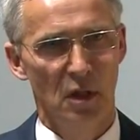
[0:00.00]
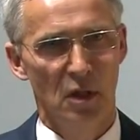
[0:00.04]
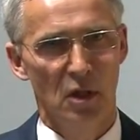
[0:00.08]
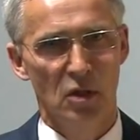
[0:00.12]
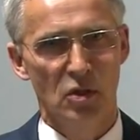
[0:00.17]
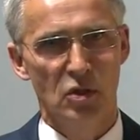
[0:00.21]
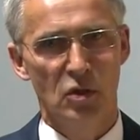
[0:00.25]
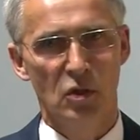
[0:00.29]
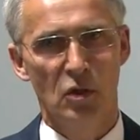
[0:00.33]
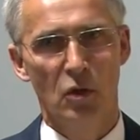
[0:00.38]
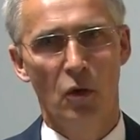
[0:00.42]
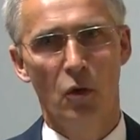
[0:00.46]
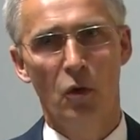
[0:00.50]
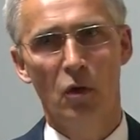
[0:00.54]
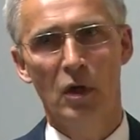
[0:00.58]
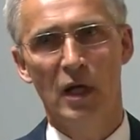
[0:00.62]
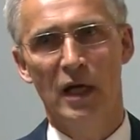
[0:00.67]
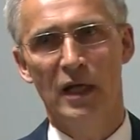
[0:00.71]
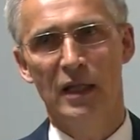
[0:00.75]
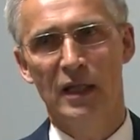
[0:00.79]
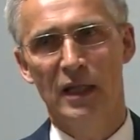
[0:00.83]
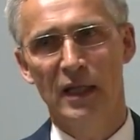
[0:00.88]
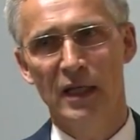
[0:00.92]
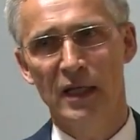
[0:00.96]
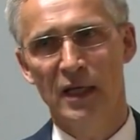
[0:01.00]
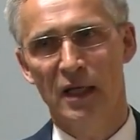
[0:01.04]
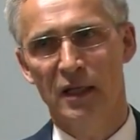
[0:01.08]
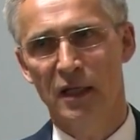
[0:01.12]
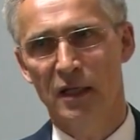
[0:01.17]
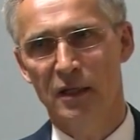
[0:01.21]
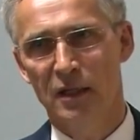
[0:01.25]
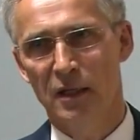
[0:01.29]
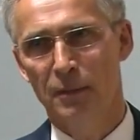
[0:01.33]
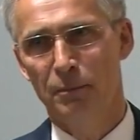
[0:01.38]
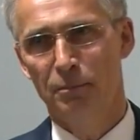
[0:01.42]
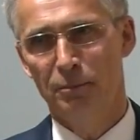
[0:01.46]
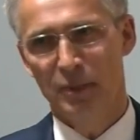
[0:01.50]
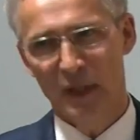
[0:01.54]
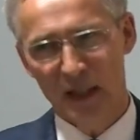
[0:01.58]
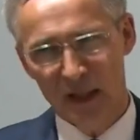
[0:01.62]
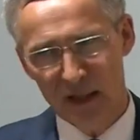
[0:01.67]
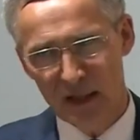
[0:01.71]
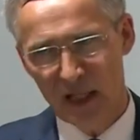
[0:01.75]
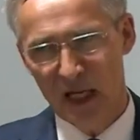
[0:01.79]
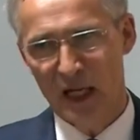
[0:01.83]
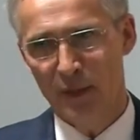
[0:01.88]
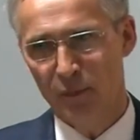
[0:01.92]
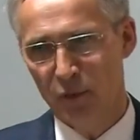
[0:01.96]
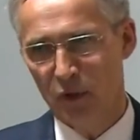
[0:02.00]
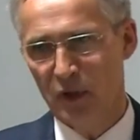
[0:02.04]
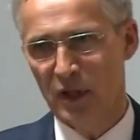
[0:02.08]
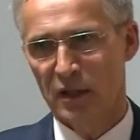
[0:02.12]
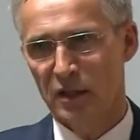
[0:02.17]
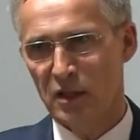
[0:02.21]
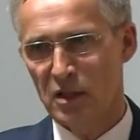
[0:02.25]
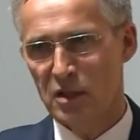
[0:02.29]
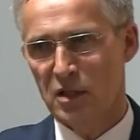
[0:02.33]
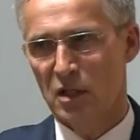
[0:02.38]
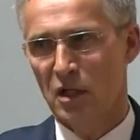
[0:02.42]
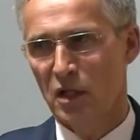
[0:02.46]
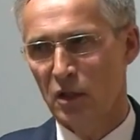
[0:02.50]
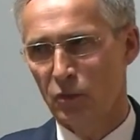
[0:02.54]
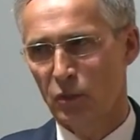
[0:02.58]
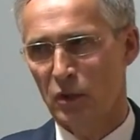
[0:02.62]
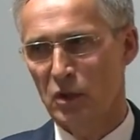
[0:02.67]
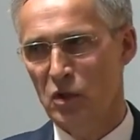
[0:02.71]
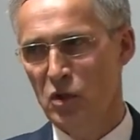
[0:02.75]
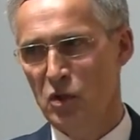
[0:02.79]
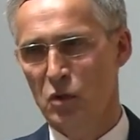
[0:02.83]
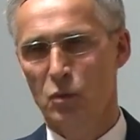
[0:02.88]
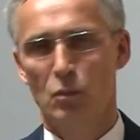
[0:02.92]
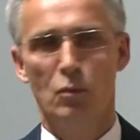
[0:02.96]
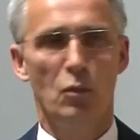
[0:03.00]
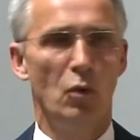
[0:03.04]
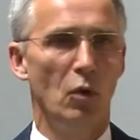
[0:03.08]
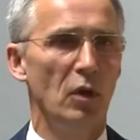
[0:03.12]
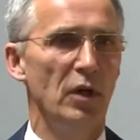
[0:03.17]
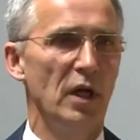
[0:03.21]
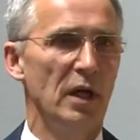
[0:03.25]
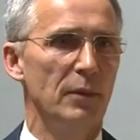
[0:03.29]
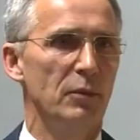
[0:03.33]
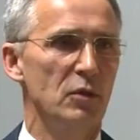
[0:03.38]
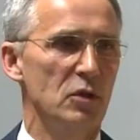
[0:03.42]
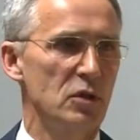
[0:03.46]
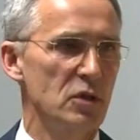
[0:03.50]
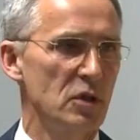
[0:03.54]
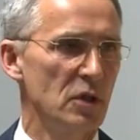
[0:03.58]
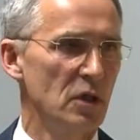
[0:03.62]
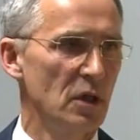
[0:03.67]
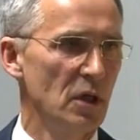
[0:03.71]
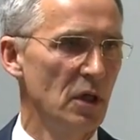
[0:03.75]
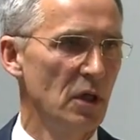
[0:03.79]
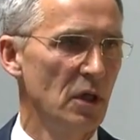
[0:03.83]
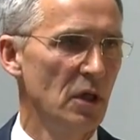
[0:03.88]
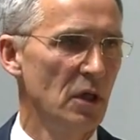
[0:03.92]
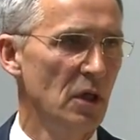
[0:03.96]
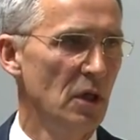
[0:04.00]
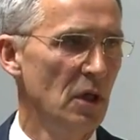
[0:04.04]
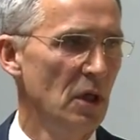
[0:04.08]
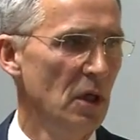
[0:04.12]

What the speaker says: So the whole idea that a big neighbor can decide what small neighbors do